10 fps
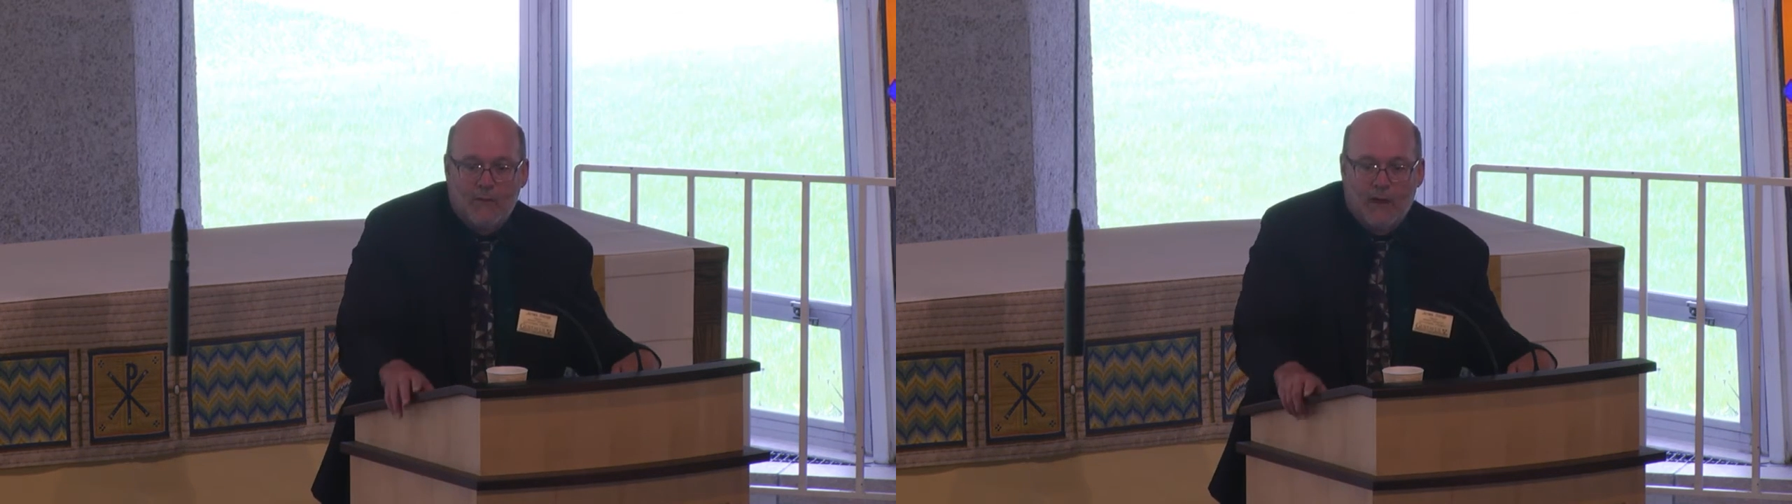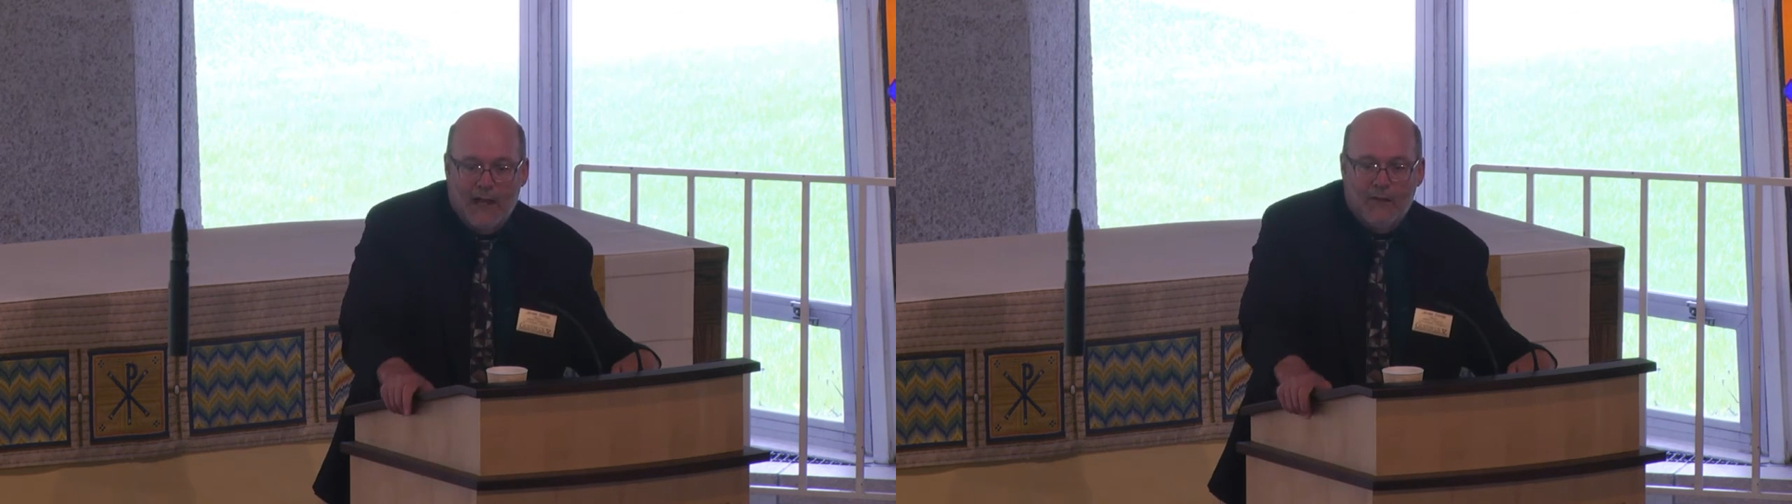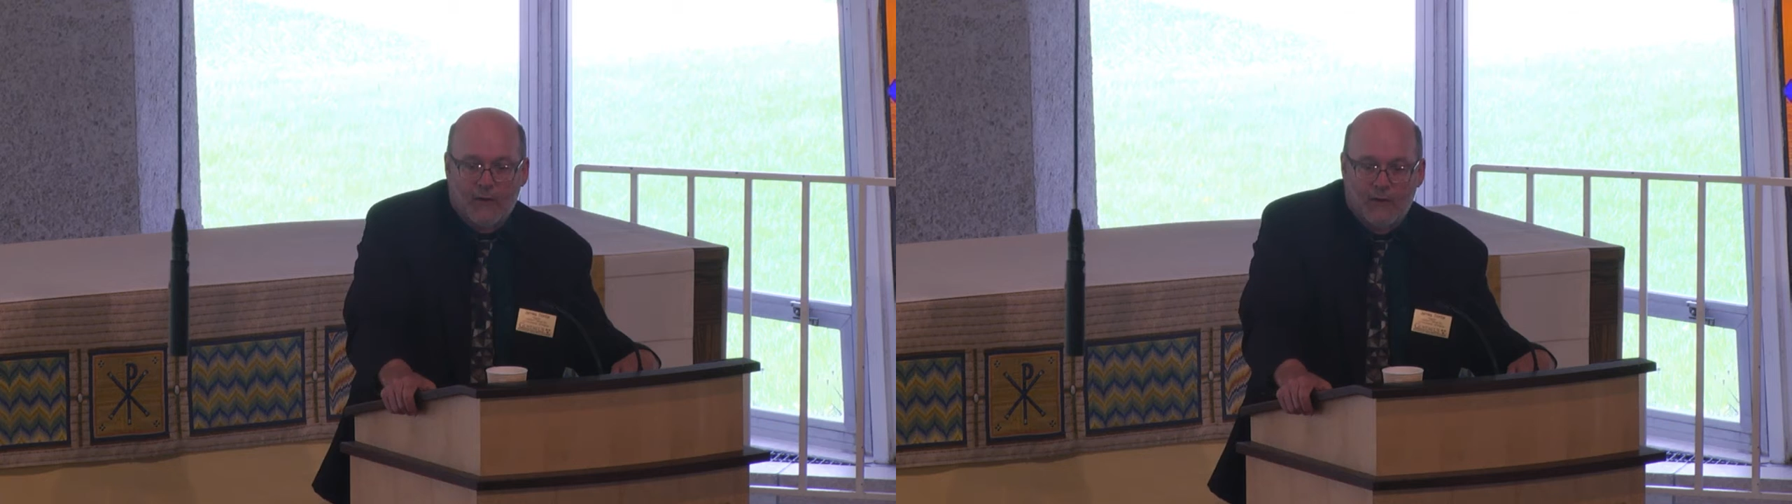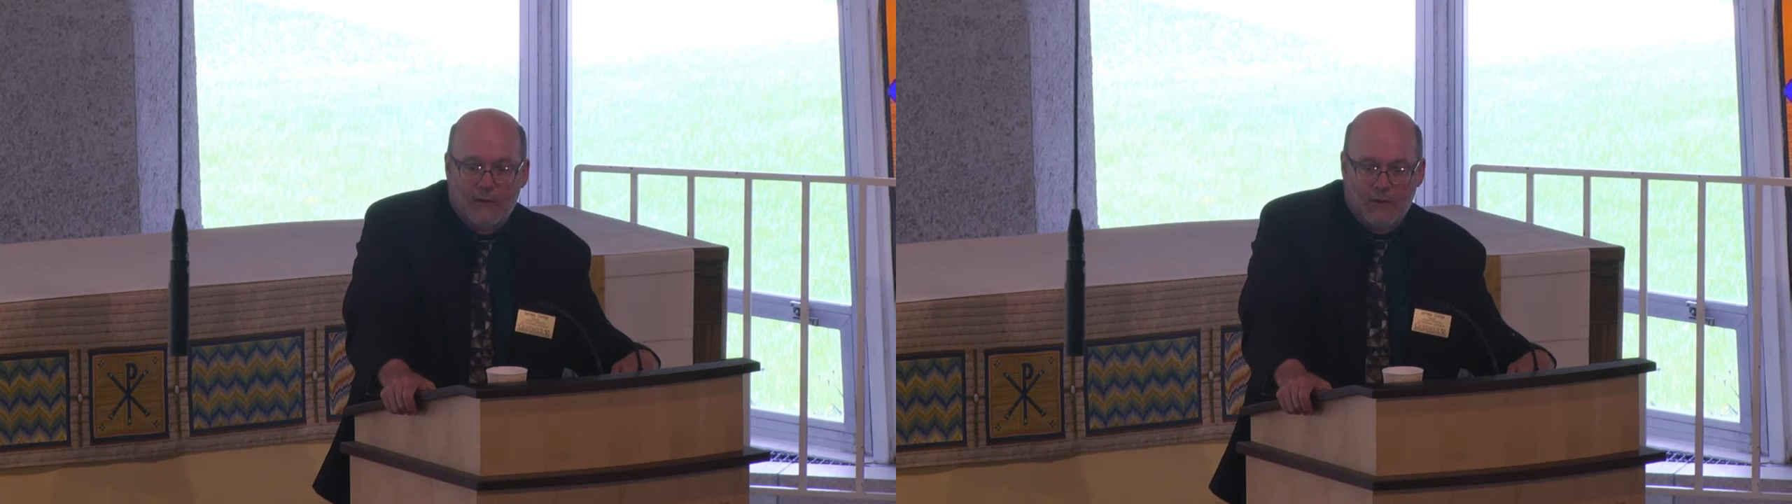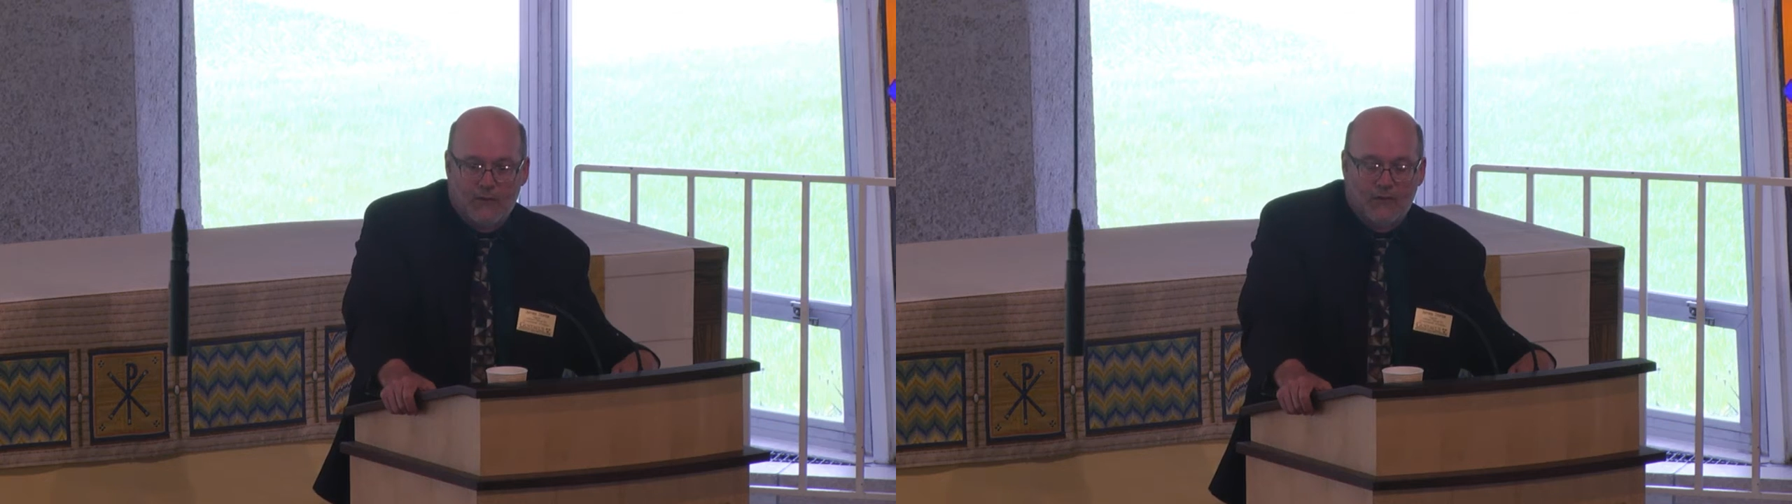one avenue
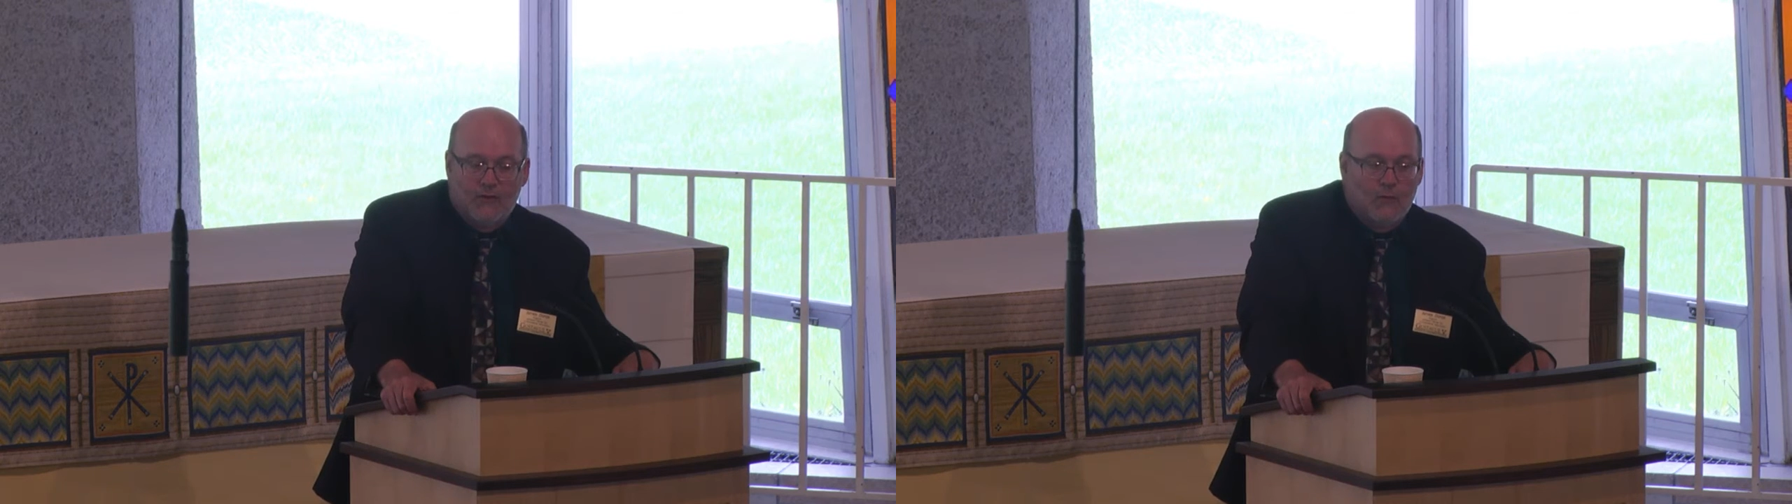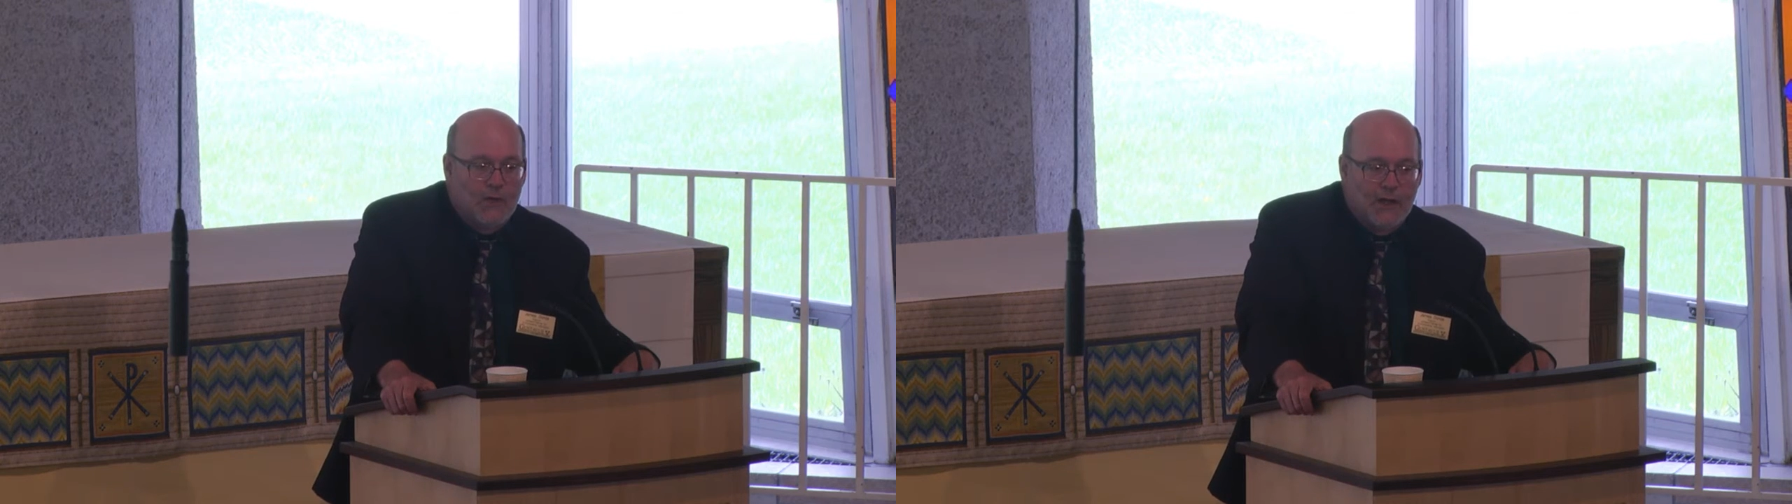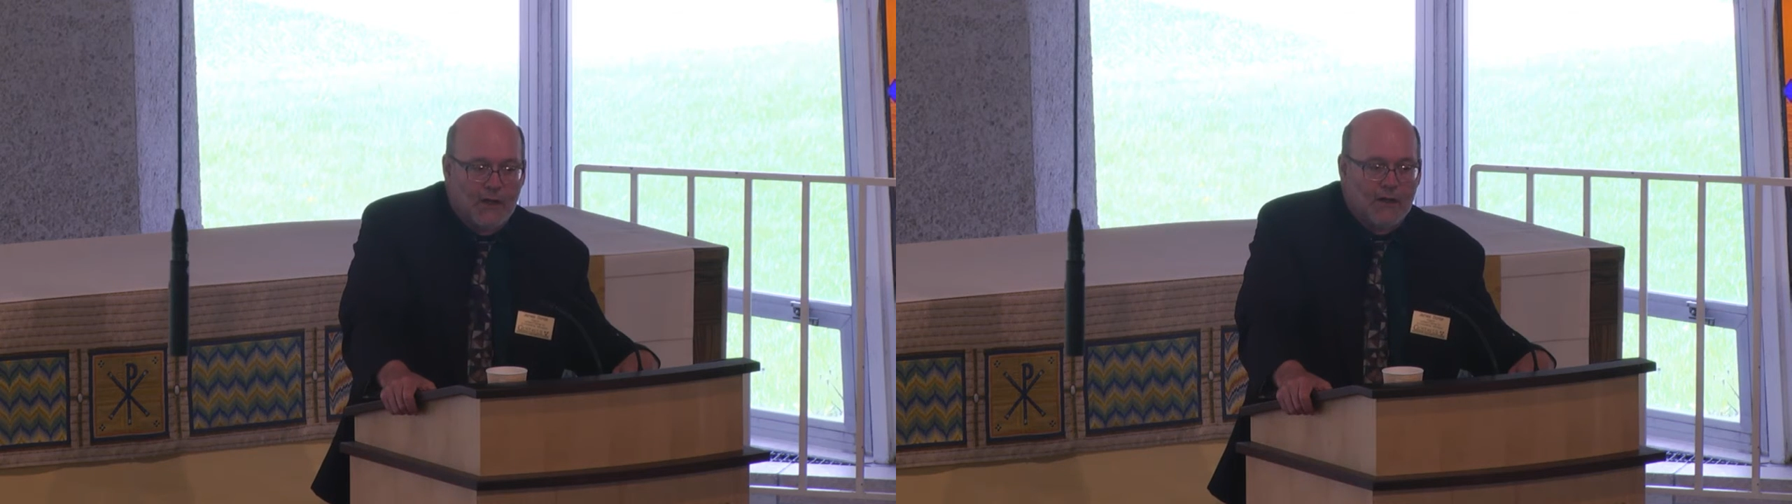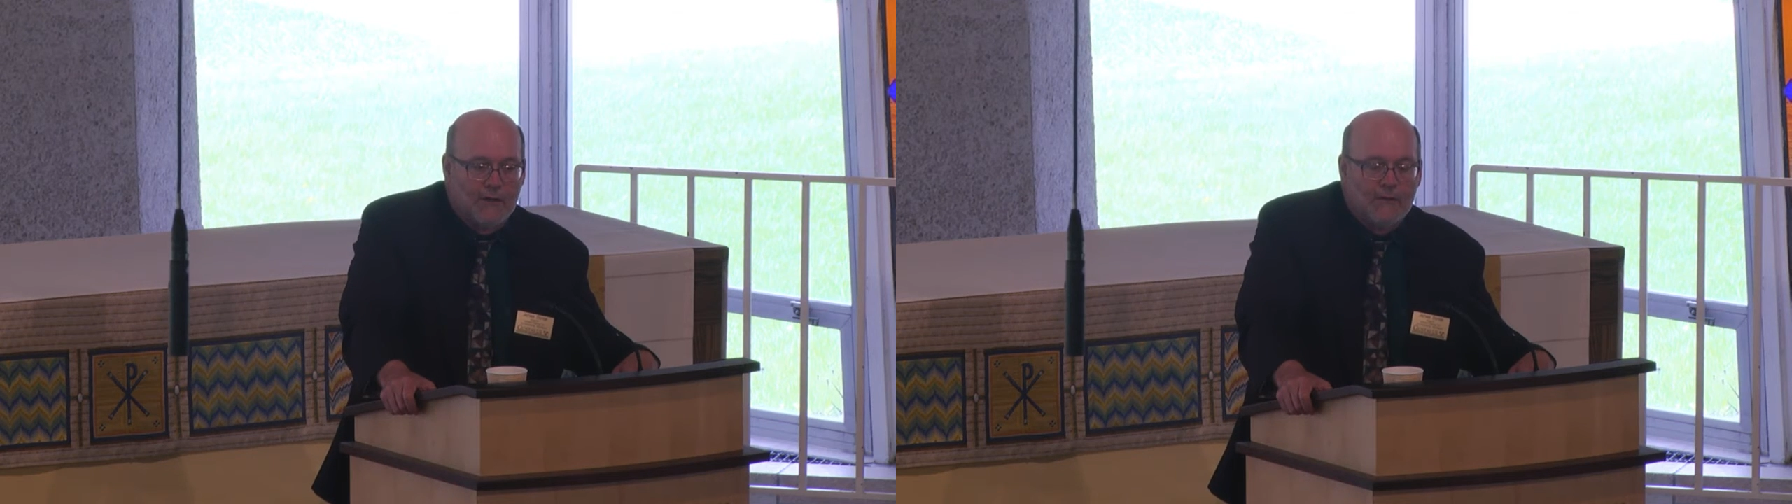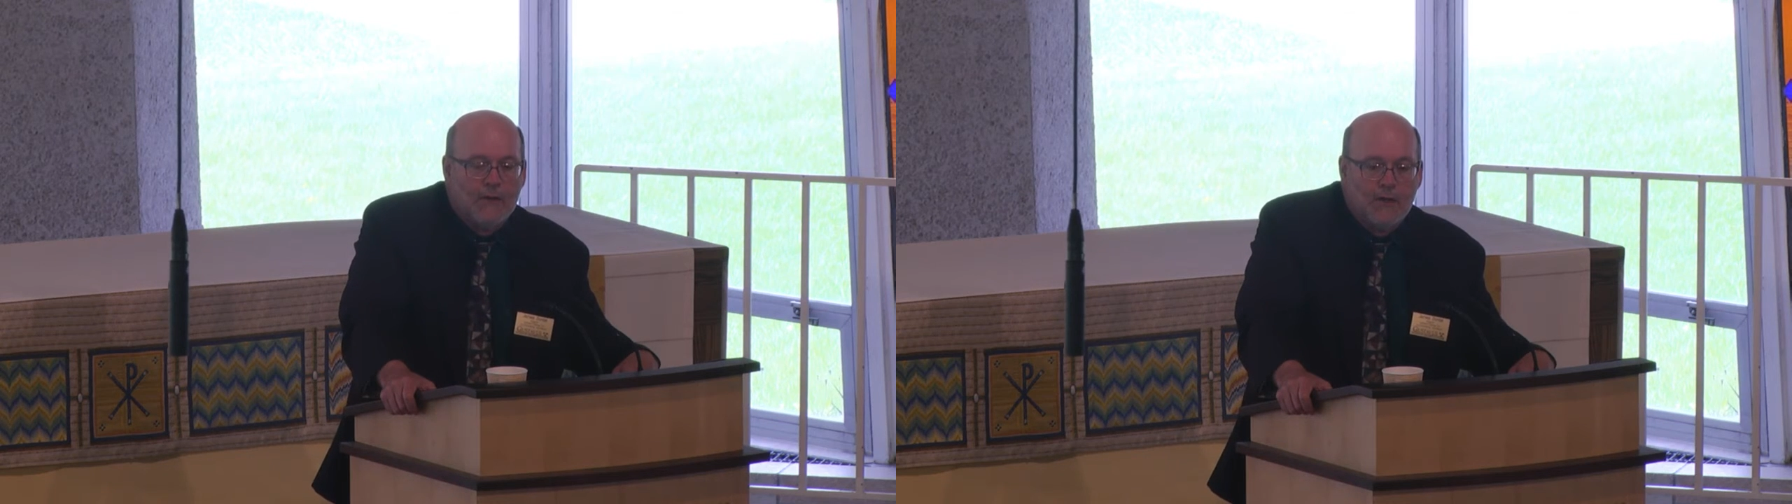is just working
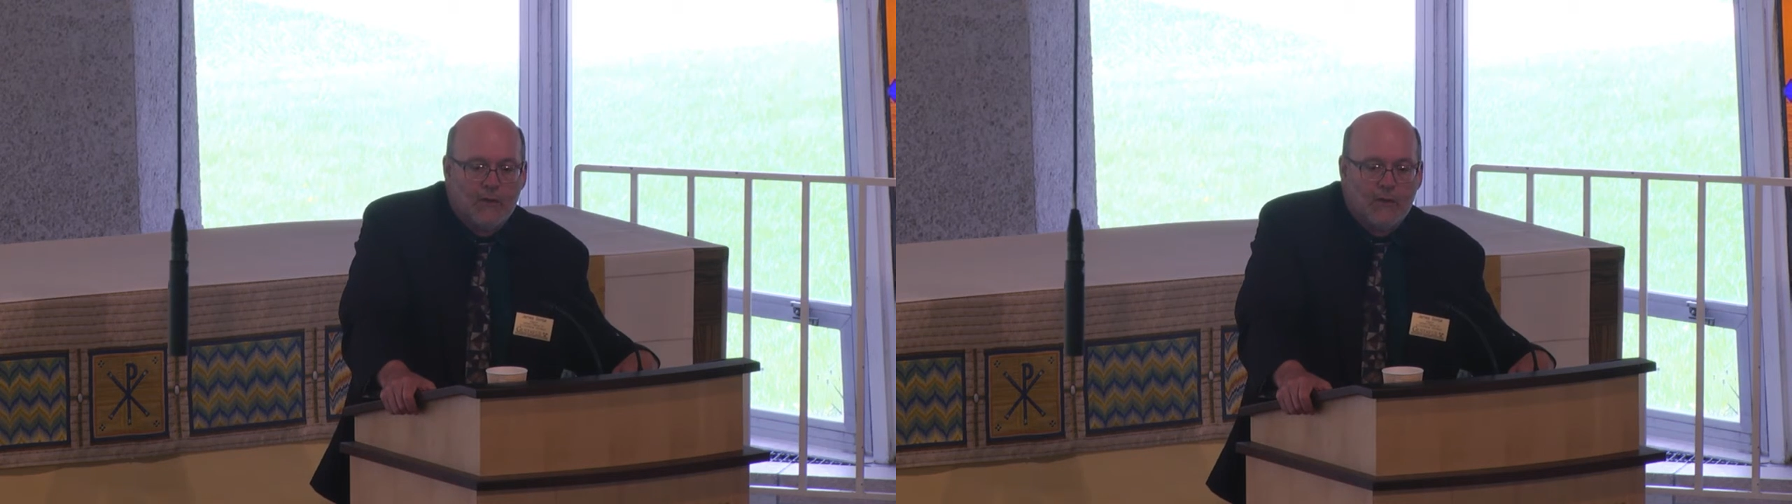on